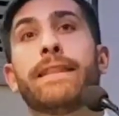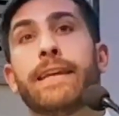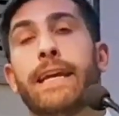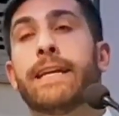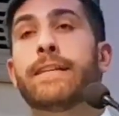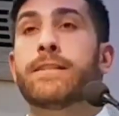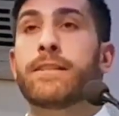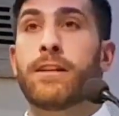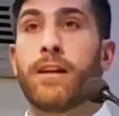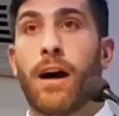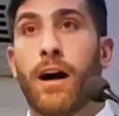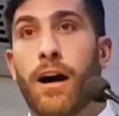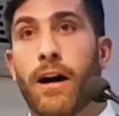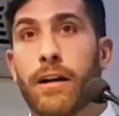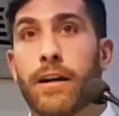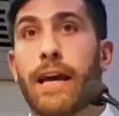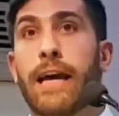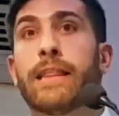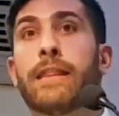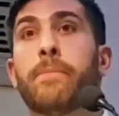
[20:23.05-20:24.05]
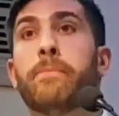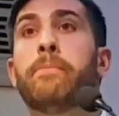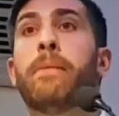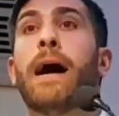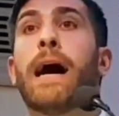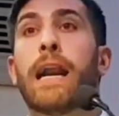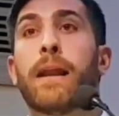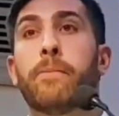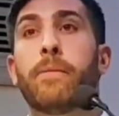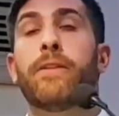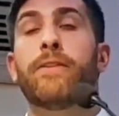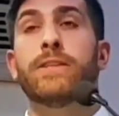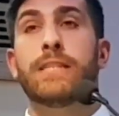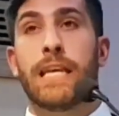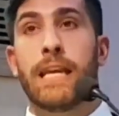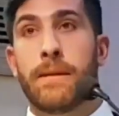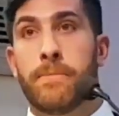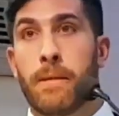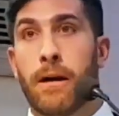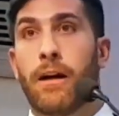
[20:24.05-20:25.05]
and it's gone, at the bottom
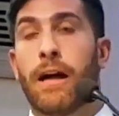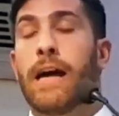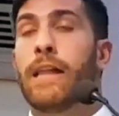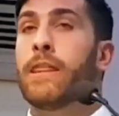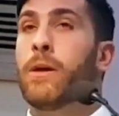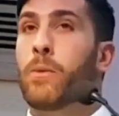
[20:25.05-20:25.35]
of his email,